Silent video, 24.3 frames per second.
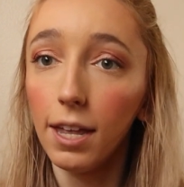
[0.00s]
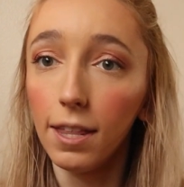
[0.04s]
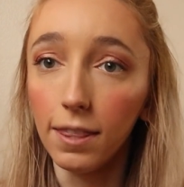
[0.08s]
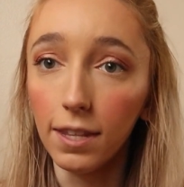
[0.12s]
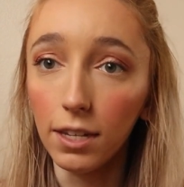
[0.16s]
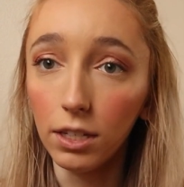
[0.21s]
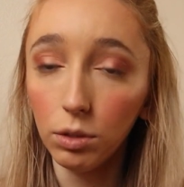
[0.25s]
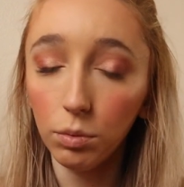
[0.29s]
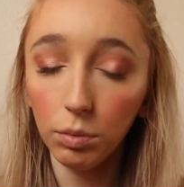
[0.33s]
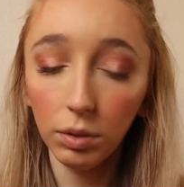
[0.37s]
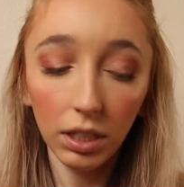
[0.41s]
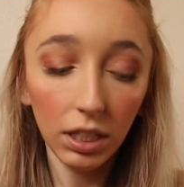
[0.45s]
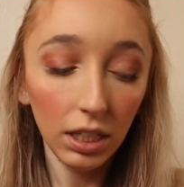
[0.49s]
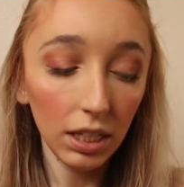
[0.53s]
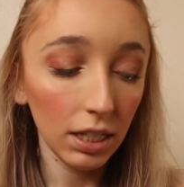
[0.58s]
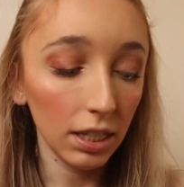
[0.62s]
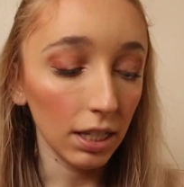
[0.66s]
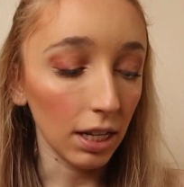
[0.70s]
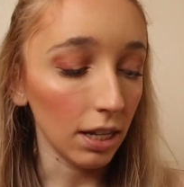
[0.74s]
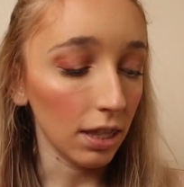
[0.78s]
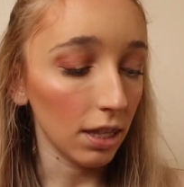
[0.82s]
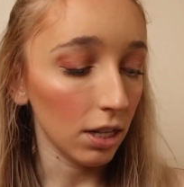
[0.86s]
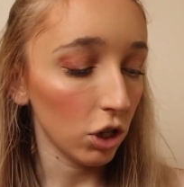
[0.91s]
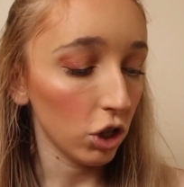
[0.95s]
This one
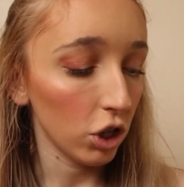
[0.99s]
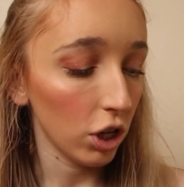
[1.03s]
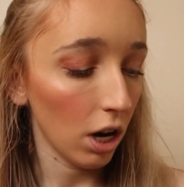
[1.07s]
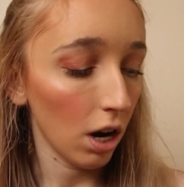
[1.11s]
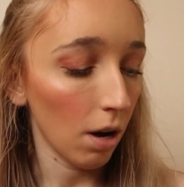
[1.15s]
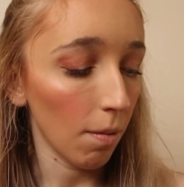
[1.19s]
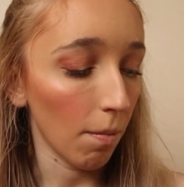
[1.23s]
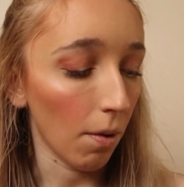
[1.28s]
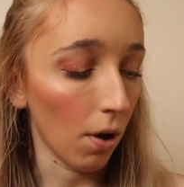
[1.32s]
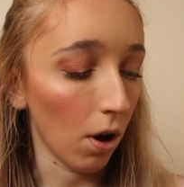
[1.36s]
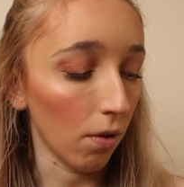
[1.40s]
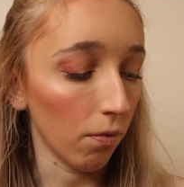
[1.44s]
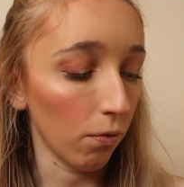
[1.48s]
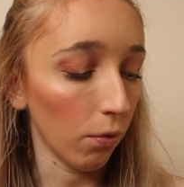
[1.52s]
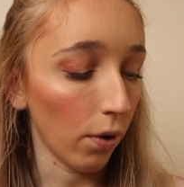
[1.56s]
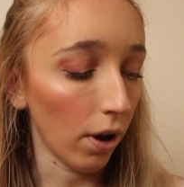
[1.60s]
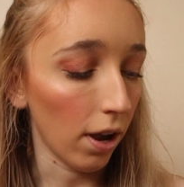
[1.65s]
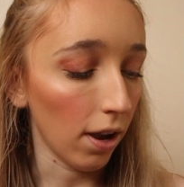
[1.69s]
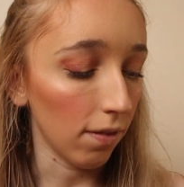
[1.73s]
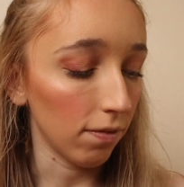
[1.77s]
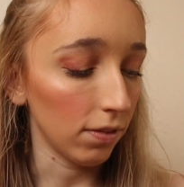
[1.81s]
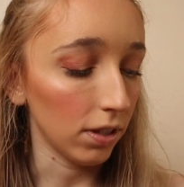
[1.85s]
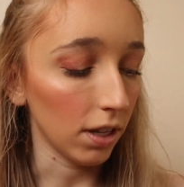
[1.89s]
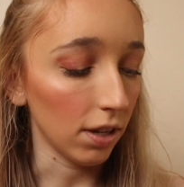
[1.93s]
is in the shade Mauve
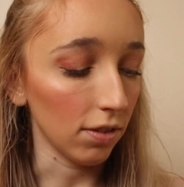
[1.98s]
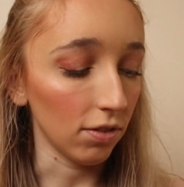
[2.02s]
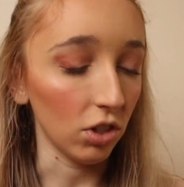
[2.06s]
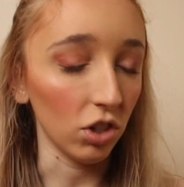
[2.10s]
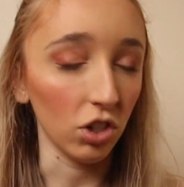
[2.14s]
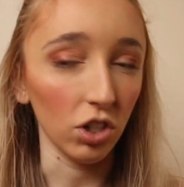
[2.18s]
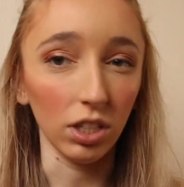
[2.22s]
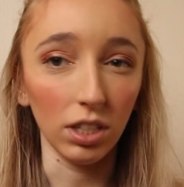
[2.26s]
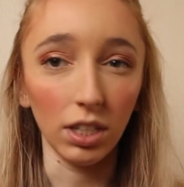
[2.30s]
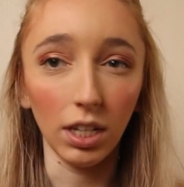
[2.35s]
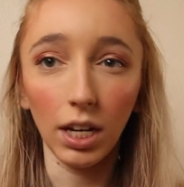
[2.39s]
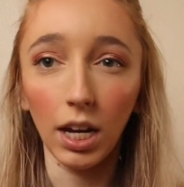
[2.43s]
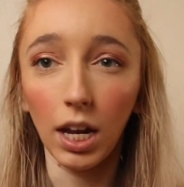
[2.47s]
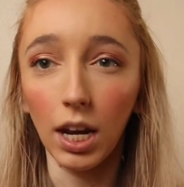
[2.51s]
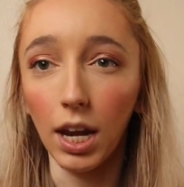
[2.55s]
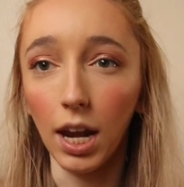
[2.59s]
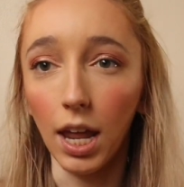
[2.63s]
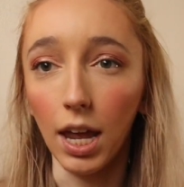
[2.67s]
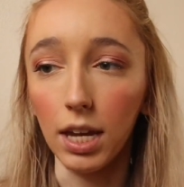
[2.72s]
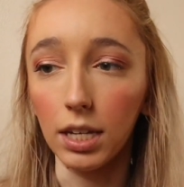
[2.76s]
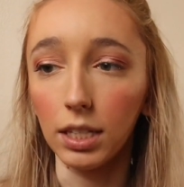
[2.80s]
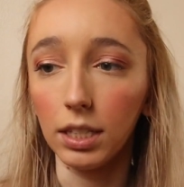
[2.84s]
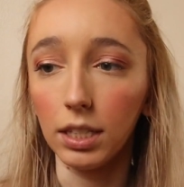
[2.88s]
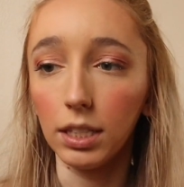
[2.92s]
Waves. It's just like a
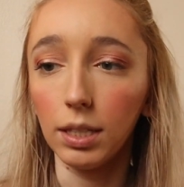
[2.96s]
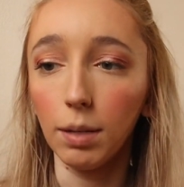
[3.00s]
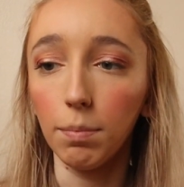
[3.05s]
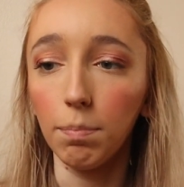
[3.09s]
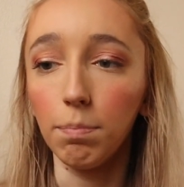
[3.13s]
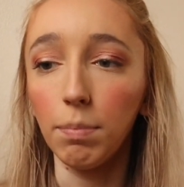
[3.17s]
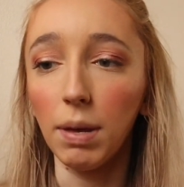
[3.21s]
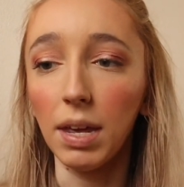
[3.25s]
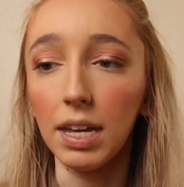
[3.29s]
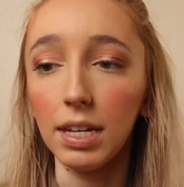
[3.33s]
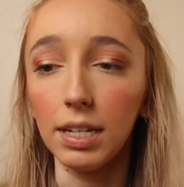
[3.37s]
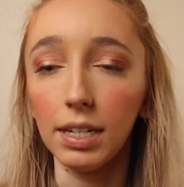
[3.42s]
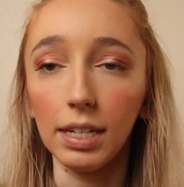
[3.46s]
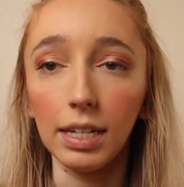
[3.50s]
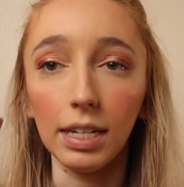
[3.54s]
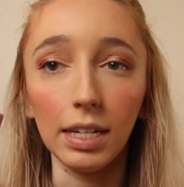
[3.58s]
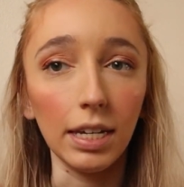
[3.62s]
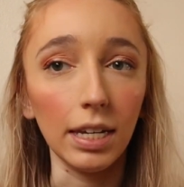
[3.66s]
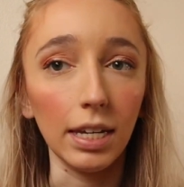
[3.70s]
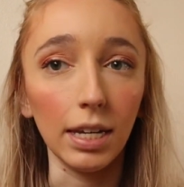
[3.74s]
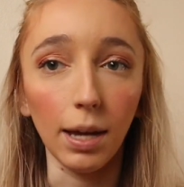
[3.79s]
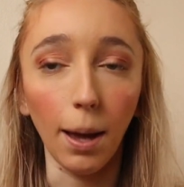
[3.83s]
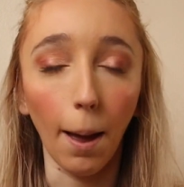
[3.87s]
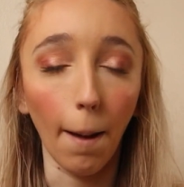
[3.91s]
nice
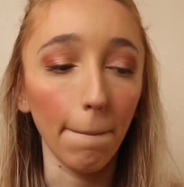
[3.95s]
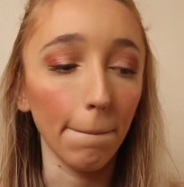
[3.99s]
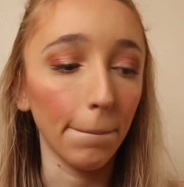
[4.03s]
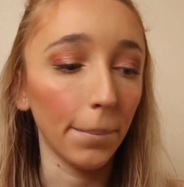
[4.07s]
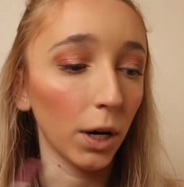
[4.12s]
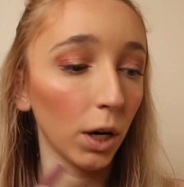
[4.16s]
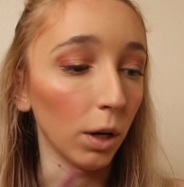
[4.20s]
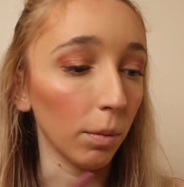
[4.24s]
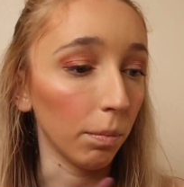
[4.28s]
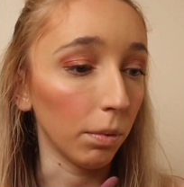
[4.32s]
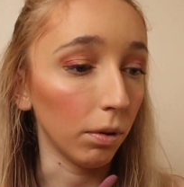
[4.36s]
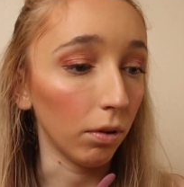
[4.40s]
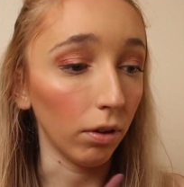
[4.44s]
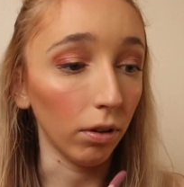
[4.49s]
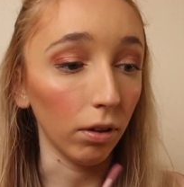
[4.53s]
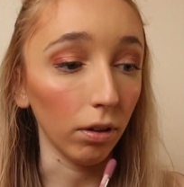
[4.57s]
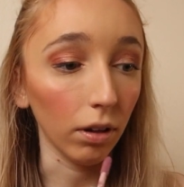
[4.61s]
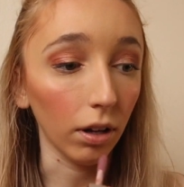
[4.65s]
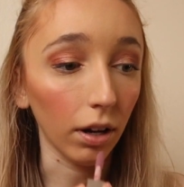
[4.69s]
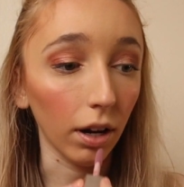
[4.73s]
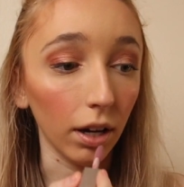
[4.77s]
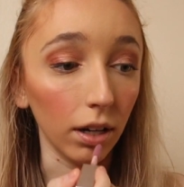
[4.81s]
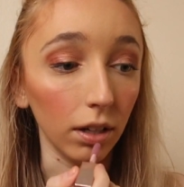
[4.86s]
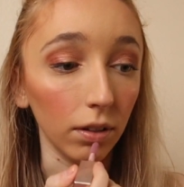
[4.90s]
pinky
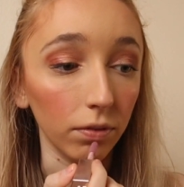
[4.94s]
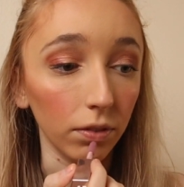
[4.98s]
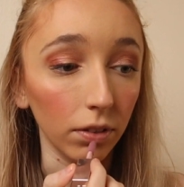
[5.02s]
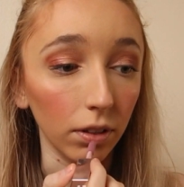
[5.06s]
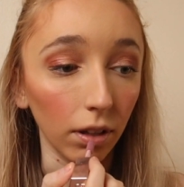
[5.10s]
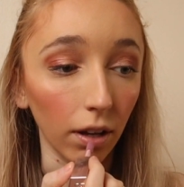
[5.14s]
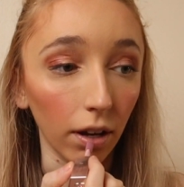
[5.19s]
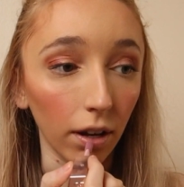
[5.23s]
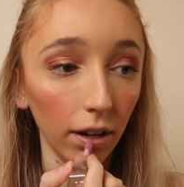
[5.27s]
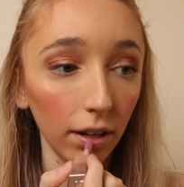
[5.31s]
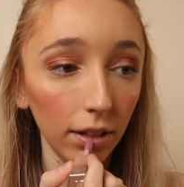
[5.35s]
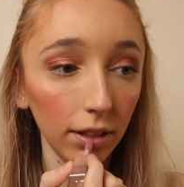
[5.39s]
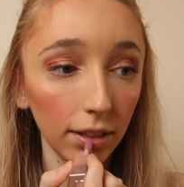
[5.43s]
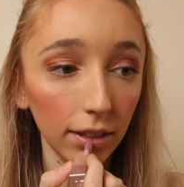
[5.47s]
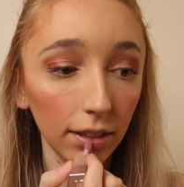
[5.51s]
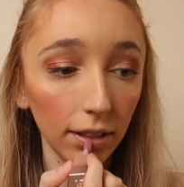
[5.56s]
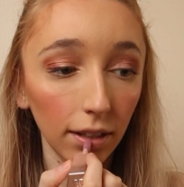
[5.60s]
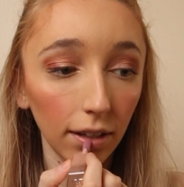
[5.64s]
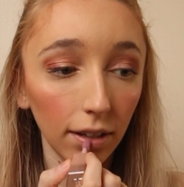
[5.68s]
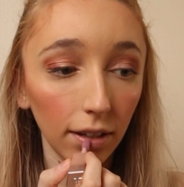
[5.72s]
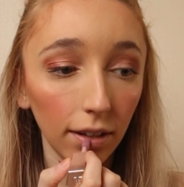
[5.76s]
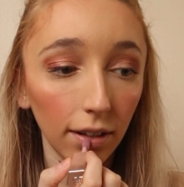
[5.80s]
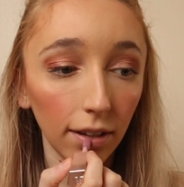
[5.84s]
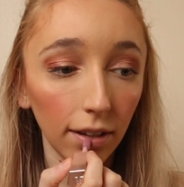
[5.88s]
purple kind of gloss.